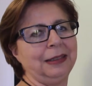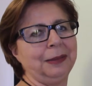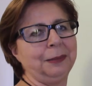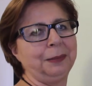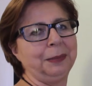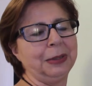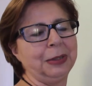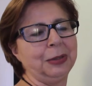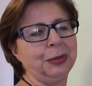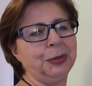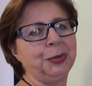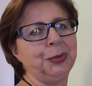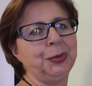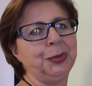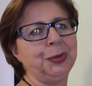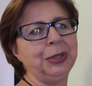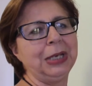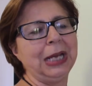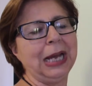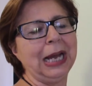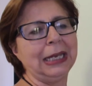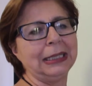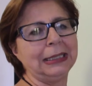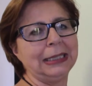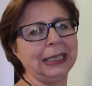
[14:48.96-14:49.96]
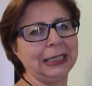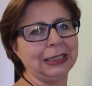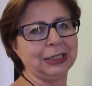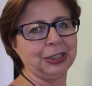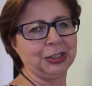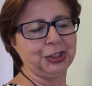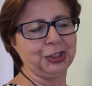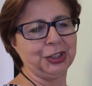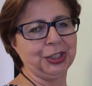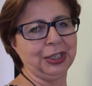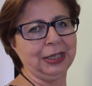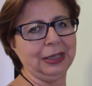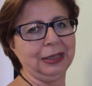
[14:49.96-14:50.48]
până
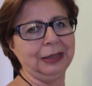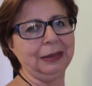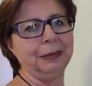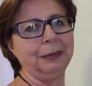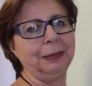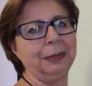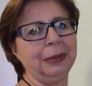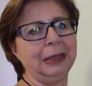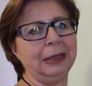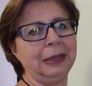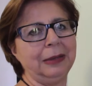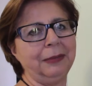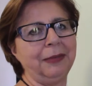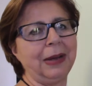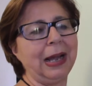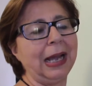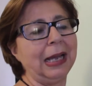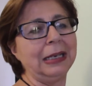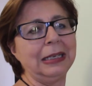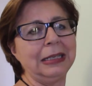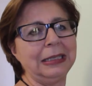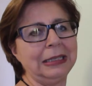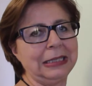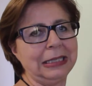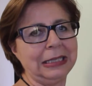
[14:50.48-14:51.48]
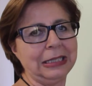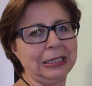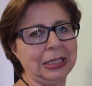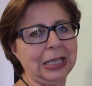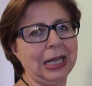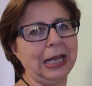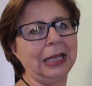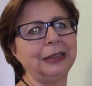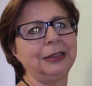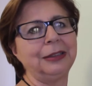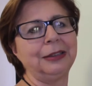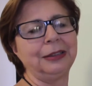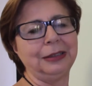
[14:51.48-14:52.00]
adatce, violence is
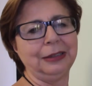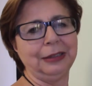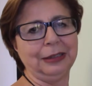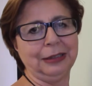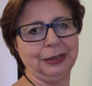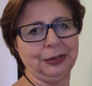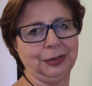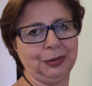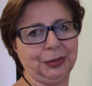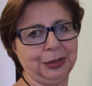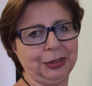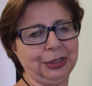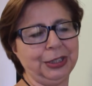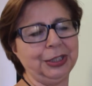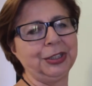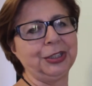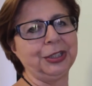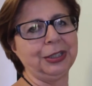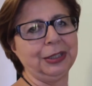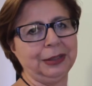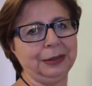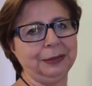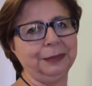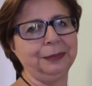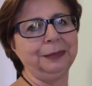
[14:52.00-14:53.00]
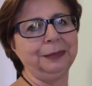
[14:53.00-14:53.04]
not tradition.